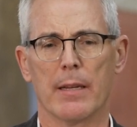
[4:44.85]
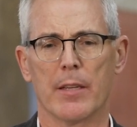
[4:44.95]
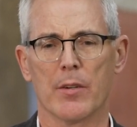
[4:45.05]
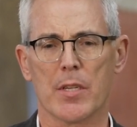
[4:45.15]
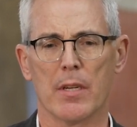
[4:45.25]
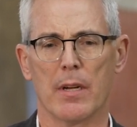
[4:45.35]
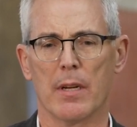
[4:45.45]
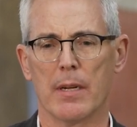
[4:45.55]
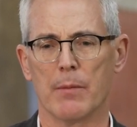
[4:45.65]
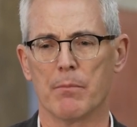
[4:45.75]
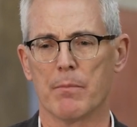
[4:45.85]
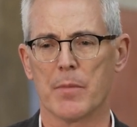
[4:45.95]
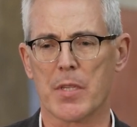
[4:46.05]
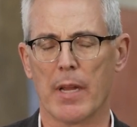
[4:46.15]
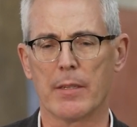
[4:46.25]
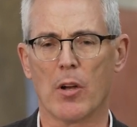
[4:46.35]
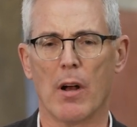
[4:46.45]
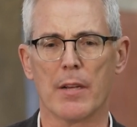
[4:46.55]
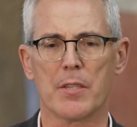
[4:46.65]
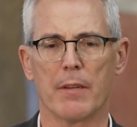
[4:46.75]
There's a slight
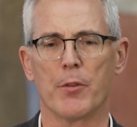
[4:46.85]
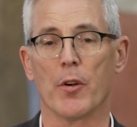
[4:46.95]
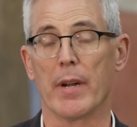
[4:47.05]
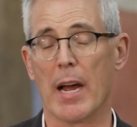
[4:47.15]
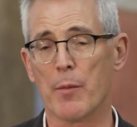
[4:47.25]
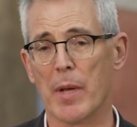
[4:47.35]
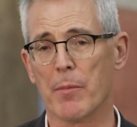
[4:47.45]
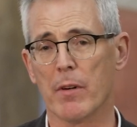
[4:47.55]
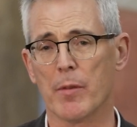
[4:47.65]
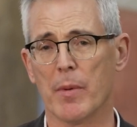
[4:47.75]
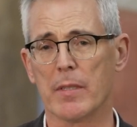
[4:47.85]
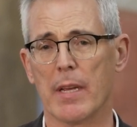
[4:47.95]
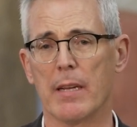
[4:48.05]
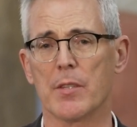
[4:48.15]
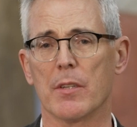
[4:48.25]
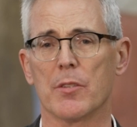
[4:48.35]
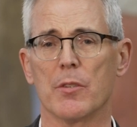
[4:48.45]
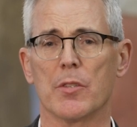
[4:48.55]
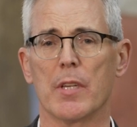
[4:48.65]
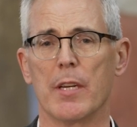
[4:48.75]
cost if you're not a member of the Multi-Housing
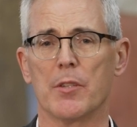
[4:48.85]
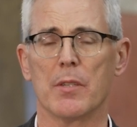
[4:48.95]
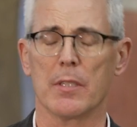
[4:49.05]
Association.